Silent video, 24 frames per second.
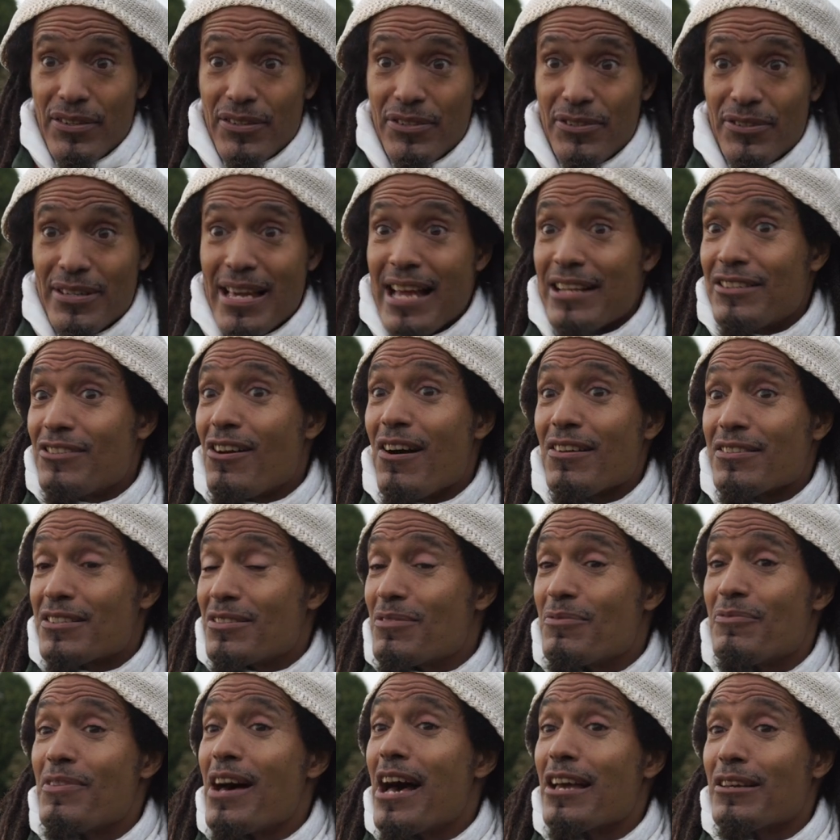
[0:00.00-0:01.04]
You got taught
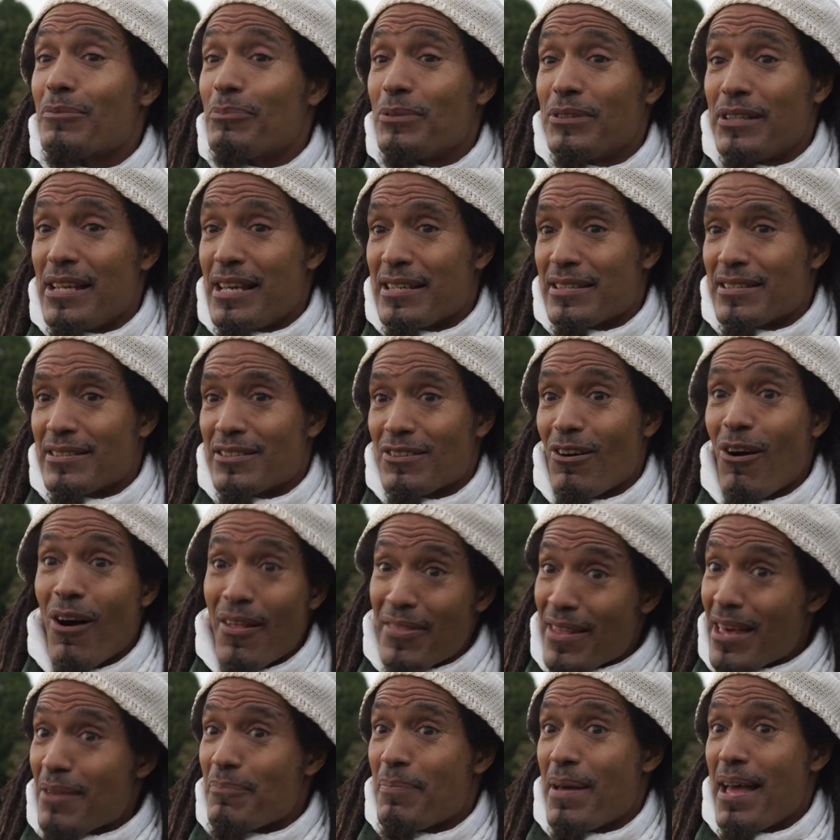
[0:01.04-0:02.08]
some valuable lessons
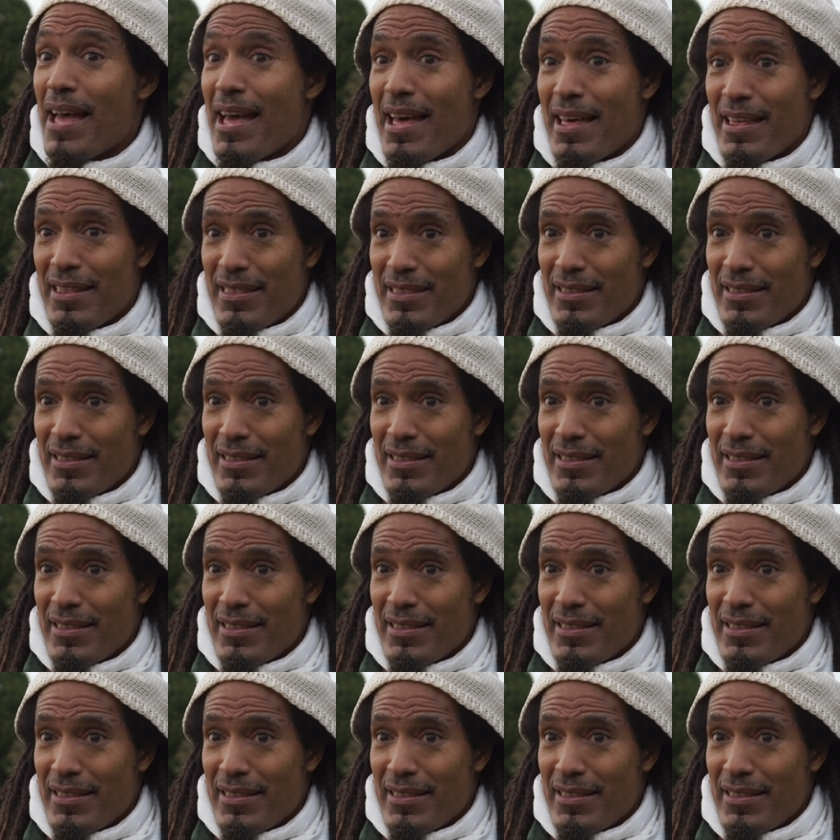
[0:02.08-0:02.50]
on that path.